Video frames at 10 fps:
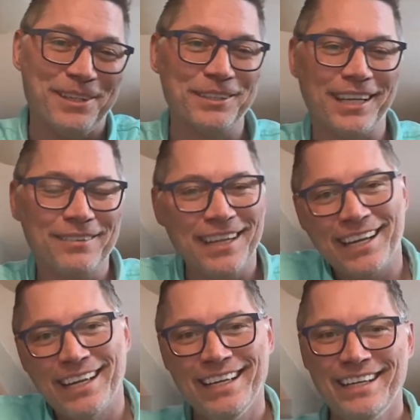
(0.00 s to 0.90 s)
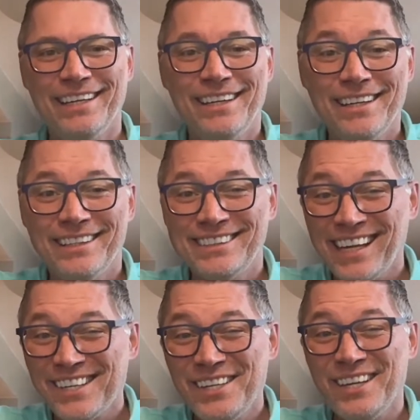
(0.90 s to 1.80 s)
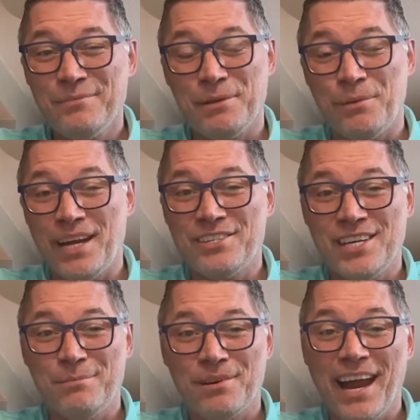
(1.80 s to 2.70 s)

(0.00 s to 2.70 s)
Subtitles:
is like, we're like, it's actually going to be way cheaper.